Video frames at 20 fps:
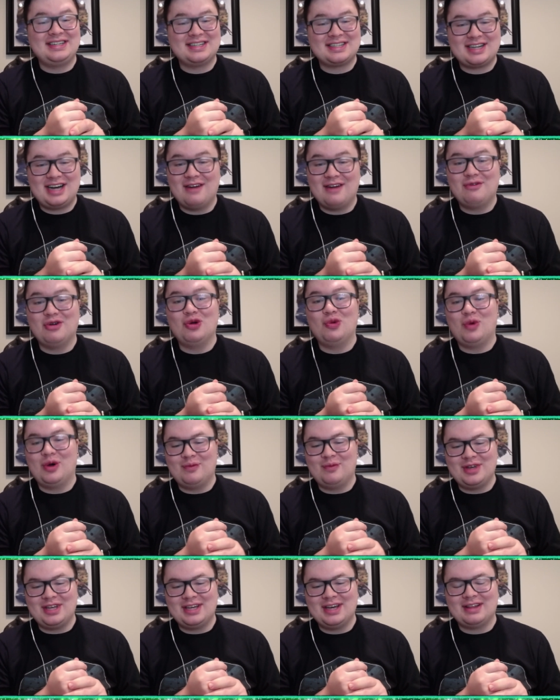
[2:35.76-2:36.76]
to cover
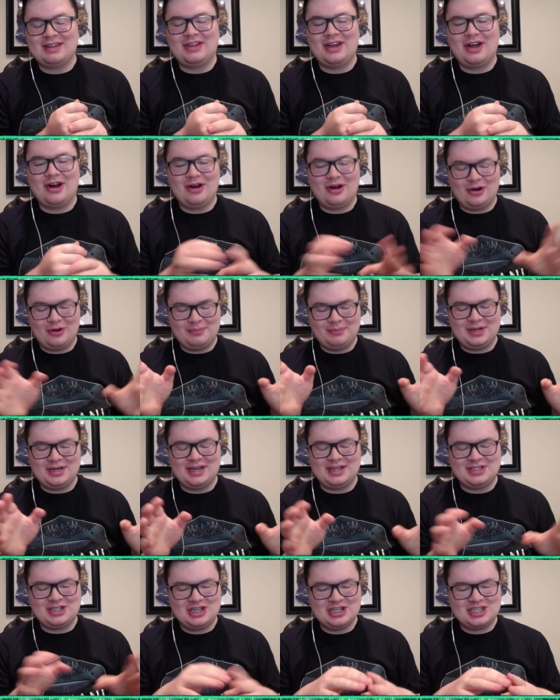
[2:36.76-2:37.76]
when we get there, and it'll be
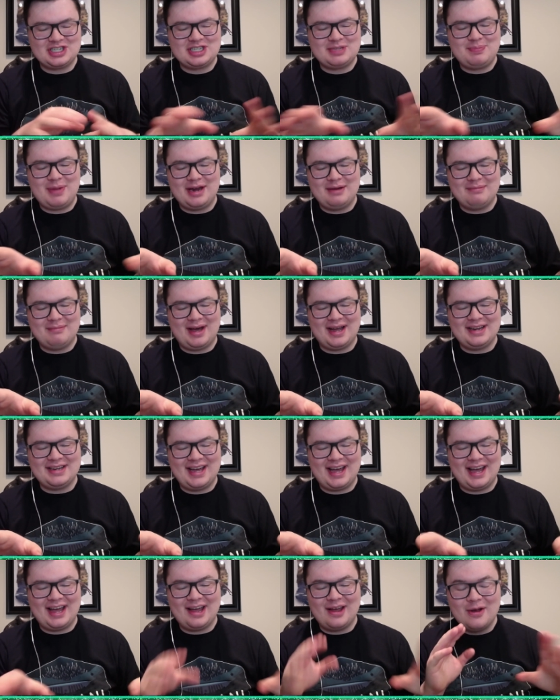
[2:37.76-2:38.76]
nice to just spend my
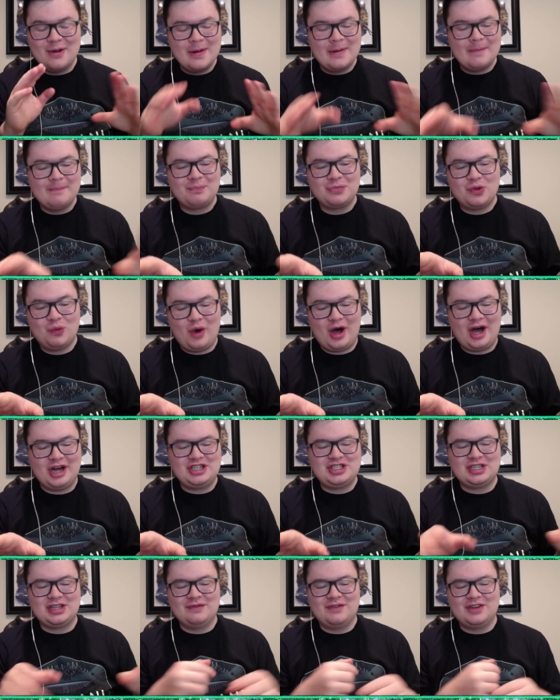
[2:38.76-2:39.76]
day
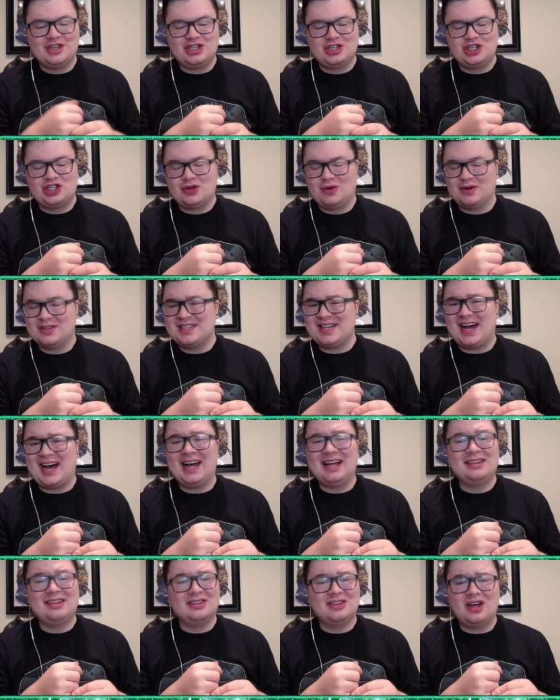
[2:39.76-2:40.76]
watching the Vision shorts.
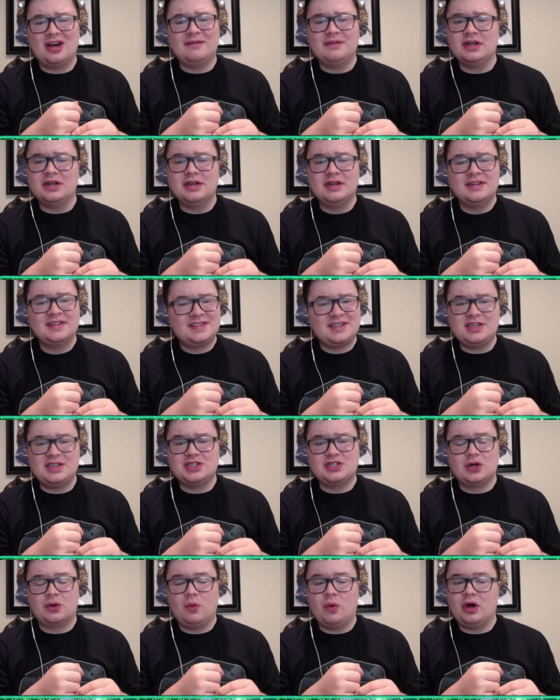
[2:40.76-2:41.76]
I loved
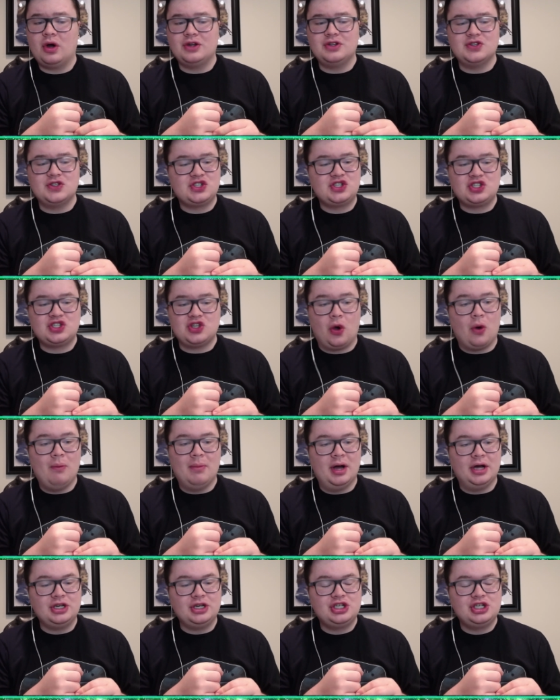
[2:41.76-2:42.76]
Season 1 so
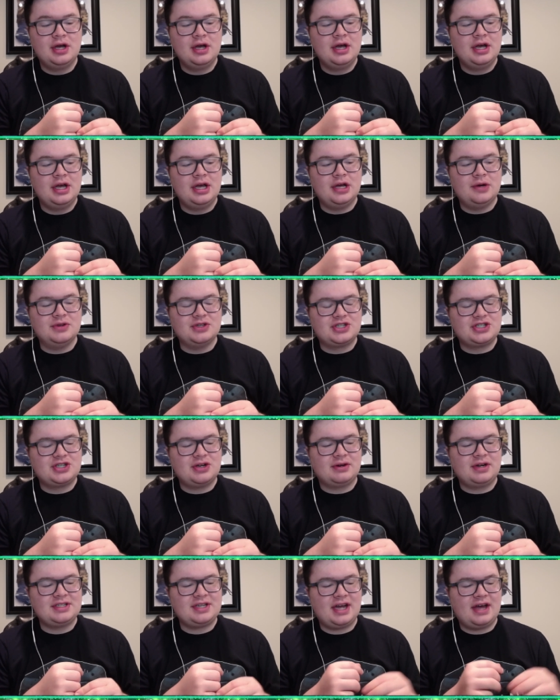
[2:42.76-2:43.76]
much. It was
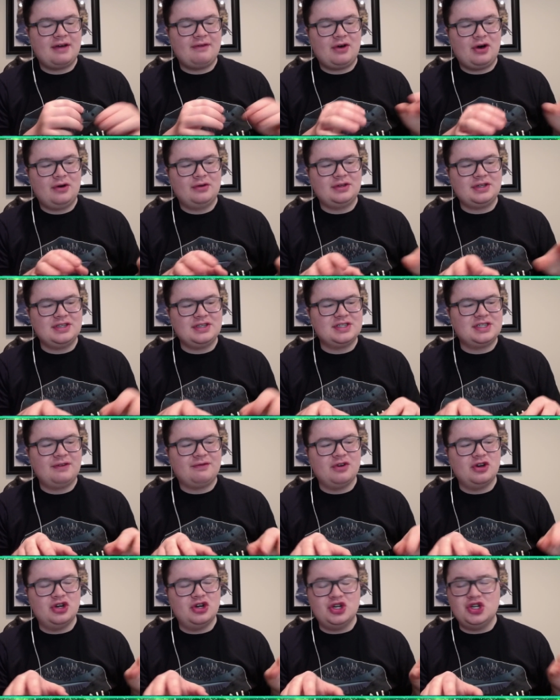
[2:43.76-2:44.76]
so nice to have all these
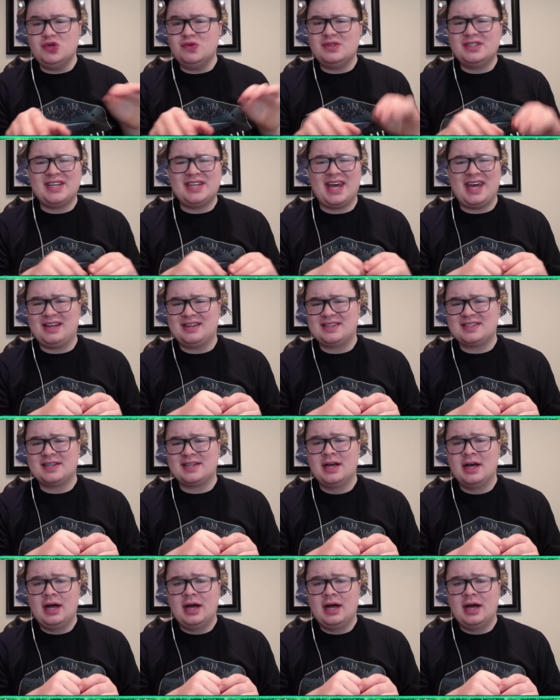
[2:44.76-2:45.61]
different new takes